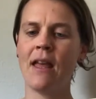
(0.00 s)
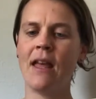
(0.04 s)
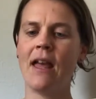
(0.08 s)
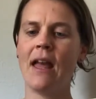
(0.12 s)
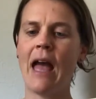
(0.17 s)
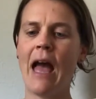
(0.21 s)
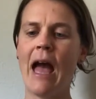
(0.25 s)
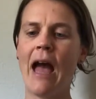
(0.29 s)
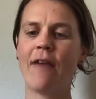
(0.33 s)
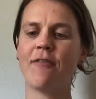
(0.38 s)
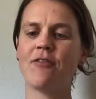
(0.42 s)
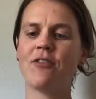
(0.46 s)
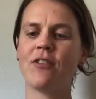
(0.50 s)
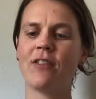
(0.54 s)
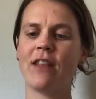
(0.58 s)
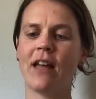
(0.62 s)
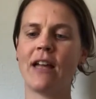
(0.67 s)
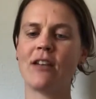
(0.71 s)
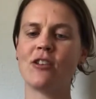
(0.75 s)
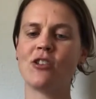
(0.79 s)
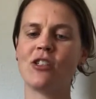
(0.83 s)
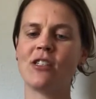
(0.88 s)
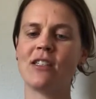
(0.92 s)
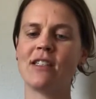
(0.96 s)
After
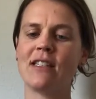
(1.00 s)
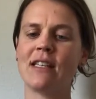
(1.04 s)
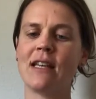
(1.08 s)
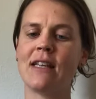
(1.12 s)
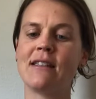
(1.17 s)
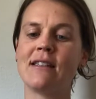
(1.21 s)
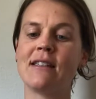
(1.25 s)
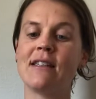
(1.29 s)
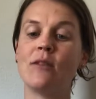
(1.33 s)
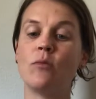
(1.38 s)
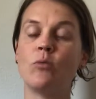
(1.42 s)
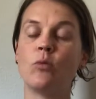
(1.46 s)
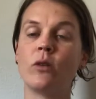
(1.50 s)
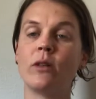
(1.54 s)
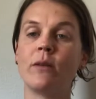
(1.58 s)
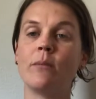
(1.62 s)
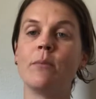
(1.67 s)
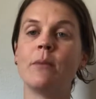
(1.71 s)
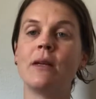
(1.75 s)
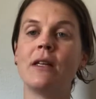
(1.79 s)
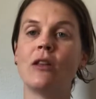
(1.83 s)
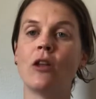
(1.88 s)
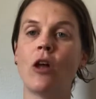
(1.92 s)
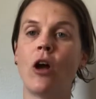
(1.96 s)
that, she says, it wouldn't
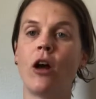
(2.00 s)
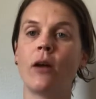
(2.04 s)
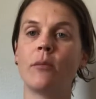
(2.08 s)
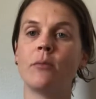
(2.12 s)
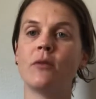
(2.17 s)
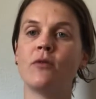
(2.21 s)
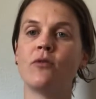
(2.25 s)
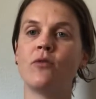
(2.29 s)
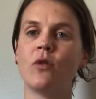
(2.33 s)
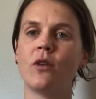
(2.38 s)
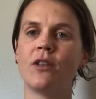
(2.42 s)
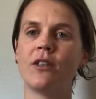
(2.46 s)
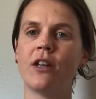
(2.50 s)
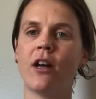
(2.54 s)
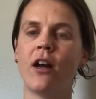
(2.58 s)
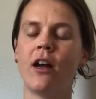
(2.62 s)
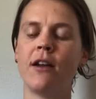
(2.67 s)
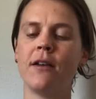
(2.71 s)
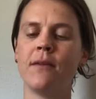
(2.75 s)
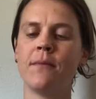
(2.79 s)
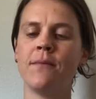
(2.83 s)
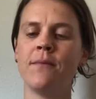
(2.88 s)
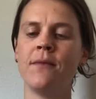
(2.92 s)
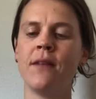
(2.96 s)
be long before dawn.
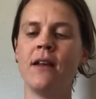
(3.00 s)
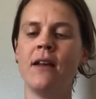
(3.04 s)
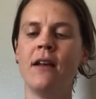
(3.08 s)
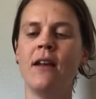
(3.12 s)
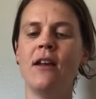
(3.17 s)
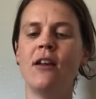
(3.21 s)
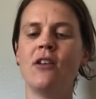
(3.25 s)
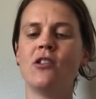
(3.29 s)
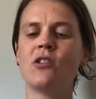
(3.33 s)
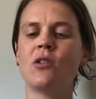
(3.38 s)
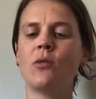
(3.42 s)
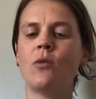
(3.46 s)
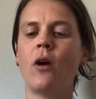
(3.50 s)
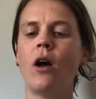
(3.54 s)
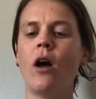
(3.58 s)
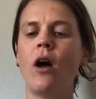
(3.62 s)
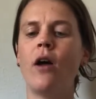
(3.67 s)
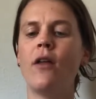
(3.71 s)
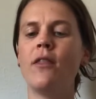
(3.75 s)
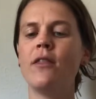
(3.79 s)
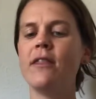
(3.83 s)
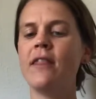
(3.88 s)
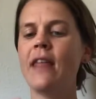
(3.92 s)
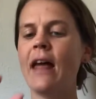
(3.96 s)
So
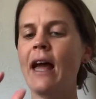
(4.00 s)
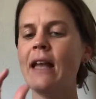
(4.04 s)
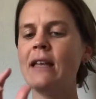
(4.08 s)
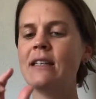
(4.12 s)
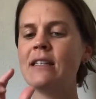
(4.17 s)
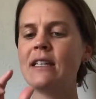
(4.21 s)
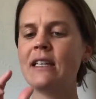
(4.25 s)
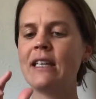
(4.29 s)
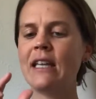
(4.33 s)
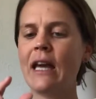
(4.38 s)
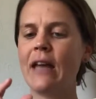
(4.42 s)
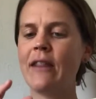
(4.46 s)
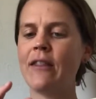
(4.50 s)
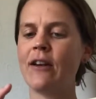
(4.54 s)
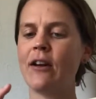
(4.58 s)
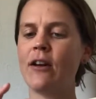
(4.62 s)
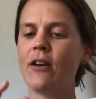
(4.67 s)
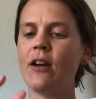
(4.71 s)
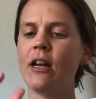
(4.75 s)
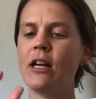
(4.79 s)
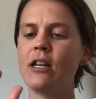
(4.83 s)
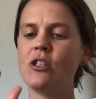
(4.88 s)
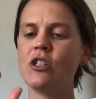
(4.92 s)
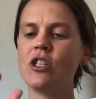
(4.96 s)
that together,
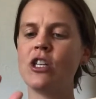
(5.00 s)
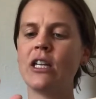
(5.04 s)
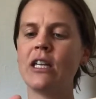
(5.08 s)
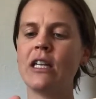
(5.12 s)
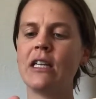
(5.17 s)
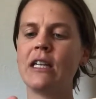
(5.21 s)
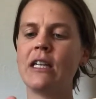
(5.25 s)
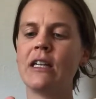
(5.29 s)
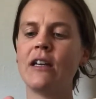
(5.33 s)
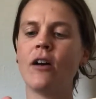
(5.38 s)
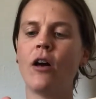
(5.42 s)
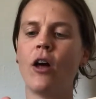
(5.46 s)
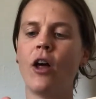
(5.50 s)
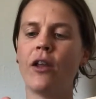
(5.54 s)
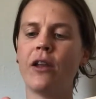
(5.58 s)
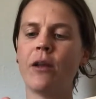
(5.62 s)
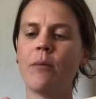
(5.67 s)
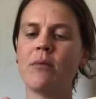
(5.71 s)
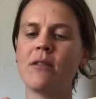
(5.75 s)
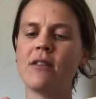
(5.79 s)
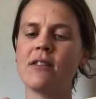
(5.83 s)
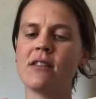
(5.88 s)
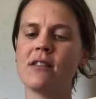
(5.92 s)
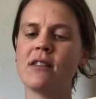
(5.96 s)
a chickadee called up
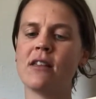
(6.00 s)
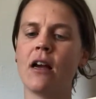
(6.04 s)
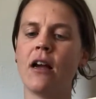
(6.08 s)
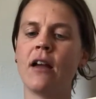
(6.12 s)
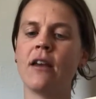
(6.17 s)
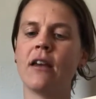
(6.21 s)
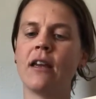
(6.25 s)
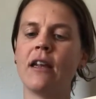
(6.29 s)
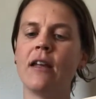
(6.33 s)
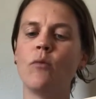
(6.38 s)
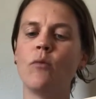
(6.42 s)
the sun, it